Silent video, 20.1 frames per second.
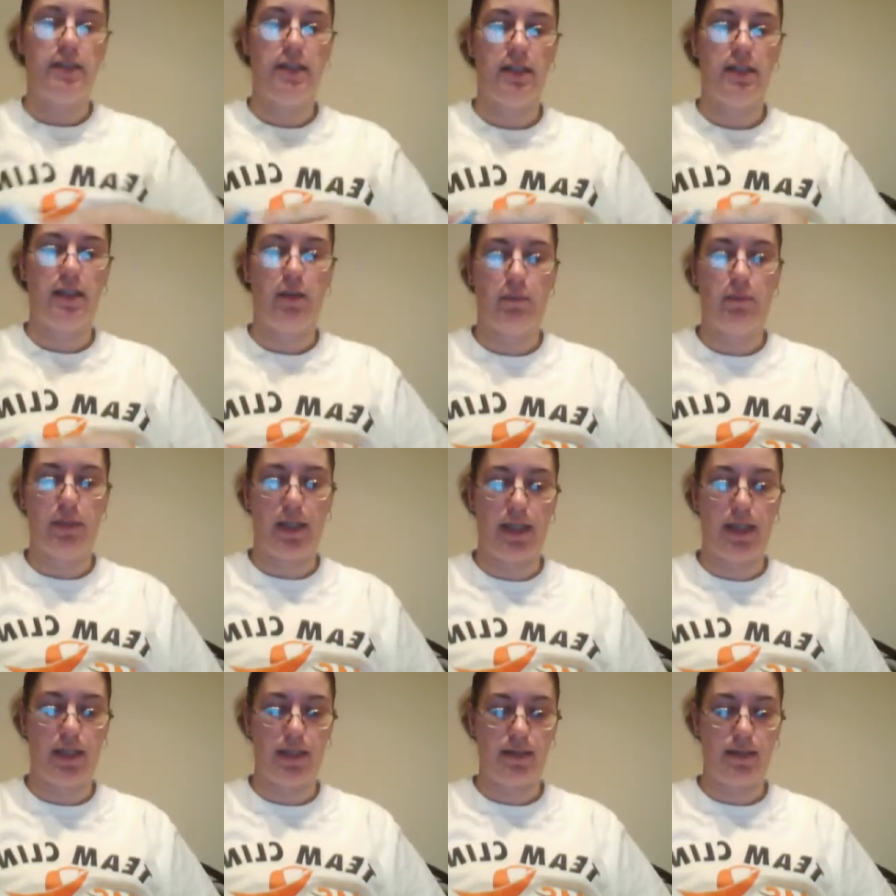See how
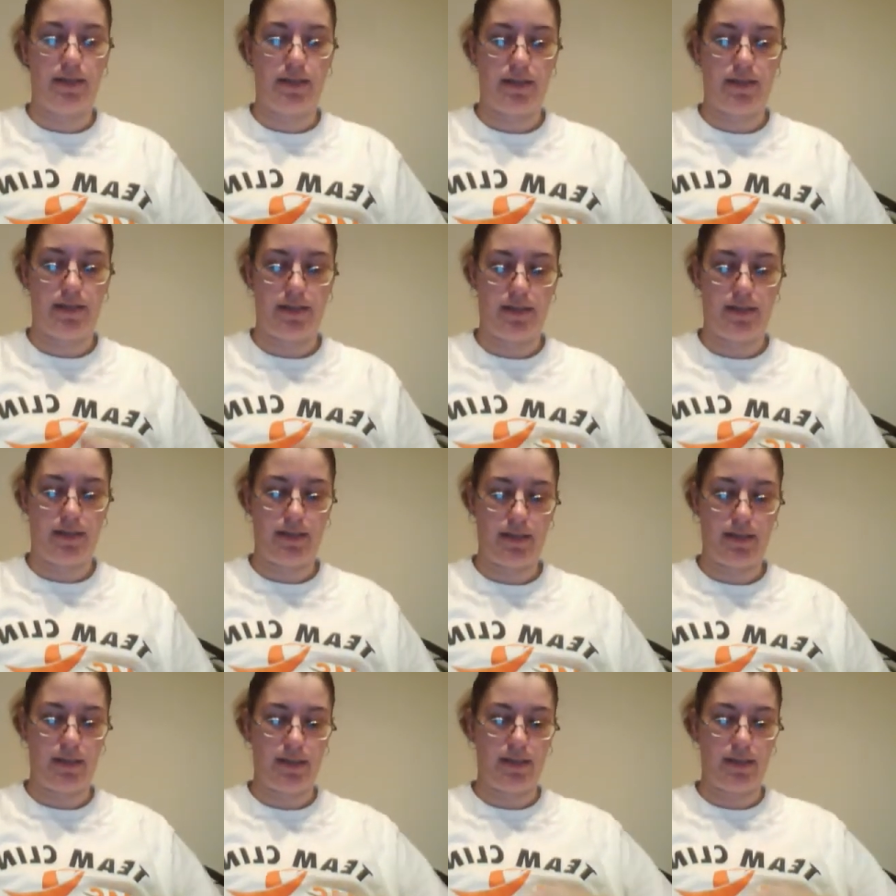big it is,
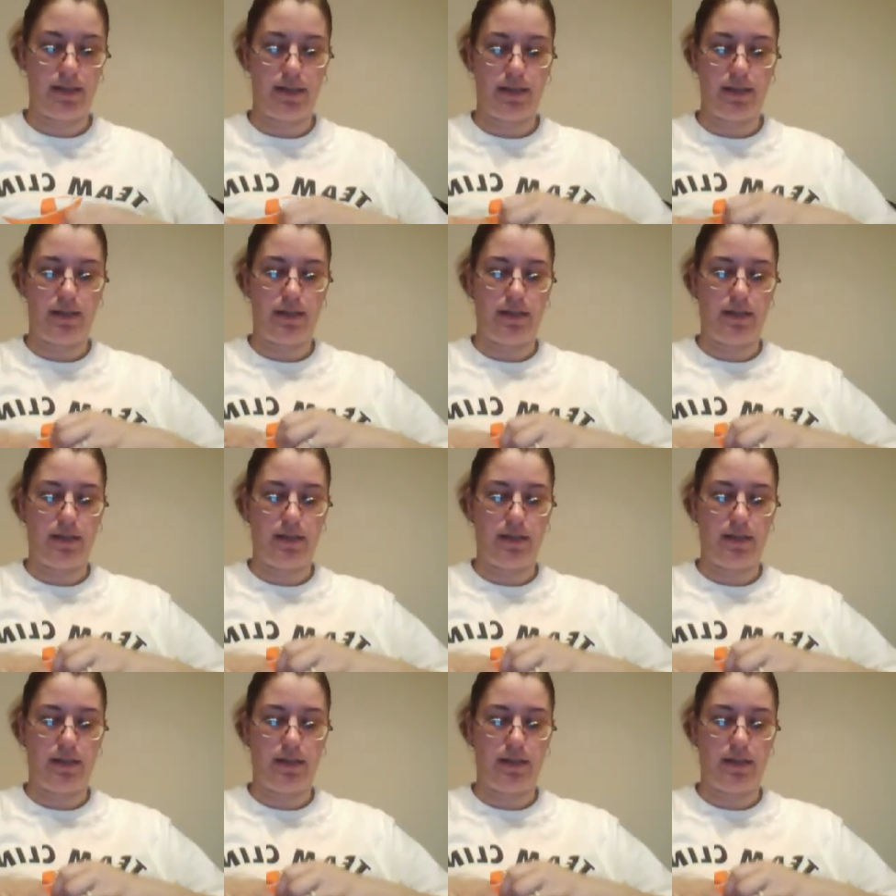because